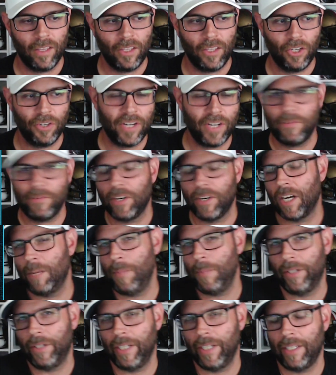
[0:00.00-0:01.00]
you're never going to
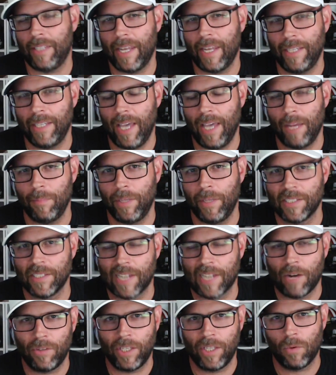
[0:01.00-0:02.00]
be able to get that again,
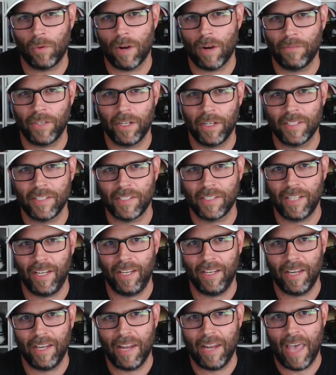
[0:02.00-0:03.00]
because I don't think we're ever going to
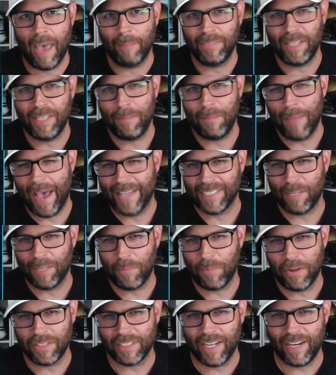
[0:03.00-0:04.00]
see an empty
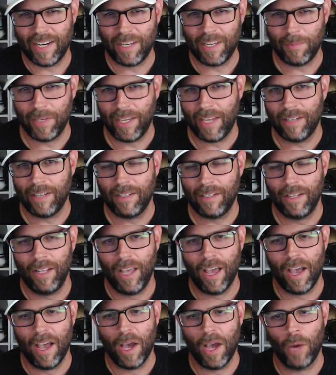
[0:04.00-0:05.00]
basketball stadium again,
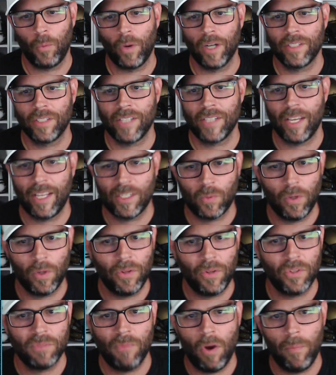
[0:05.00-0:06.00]
uh, where it's like, it's one
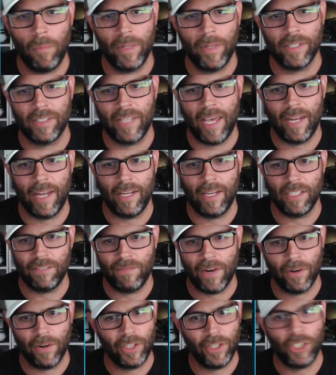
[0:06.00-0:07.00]
of those moments that is
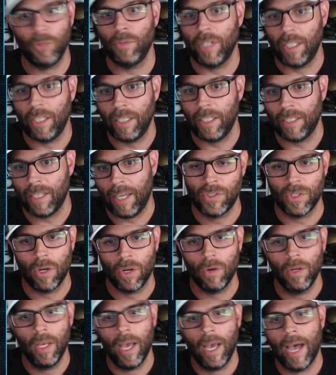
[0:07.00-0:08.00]
very unique.
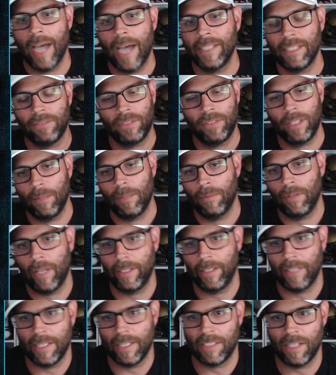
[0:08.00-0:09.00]
So I definitely
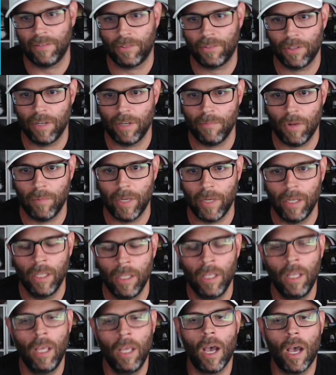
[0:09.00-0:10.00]
like that Steph Curry moment.
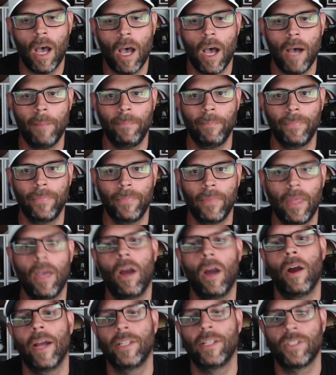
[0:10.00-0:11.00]
Um,
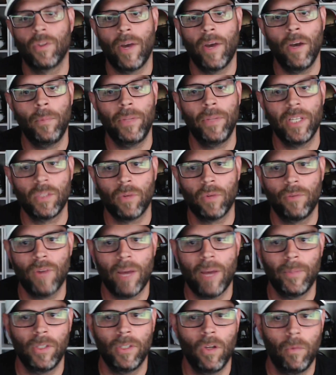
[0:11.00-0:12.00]
all right, so I opened this one,
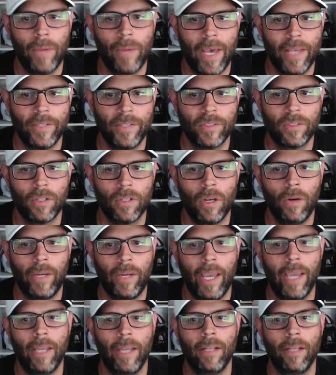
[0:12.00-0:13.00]
Robin Lopez.
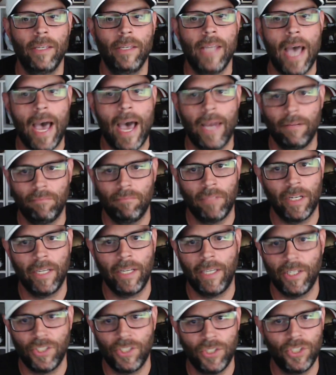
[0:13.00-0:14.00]
Okay, not going
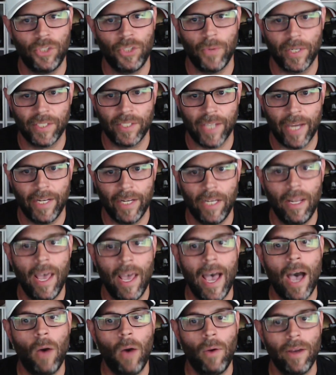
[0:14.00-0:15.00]
to get you too excited.
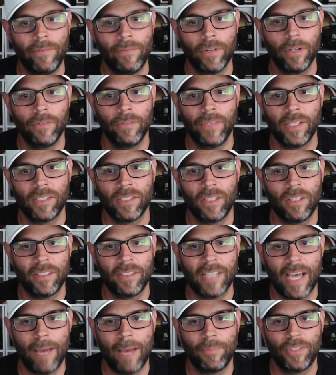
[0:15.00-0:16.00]
However, this little
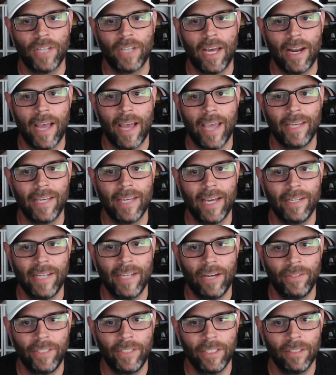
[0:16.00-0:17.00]
Top Shot icon
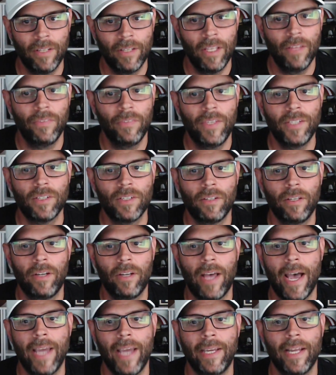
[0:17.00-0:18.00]
down here, these are
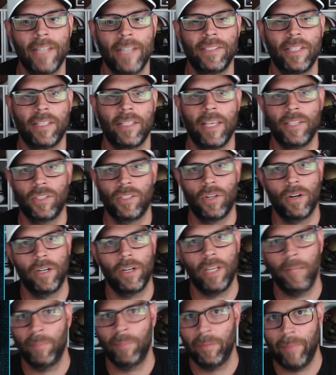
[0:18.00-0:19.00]
little icons that they
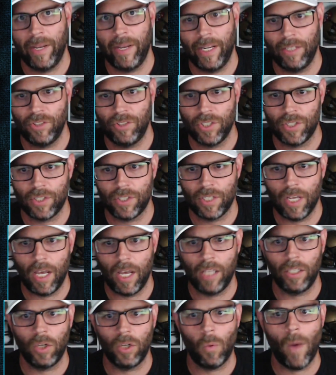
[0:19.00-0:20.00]
started implementing just
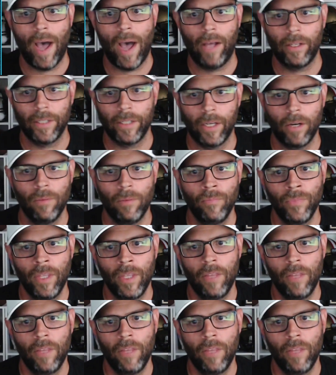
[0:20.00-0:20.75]
a, a little while ago.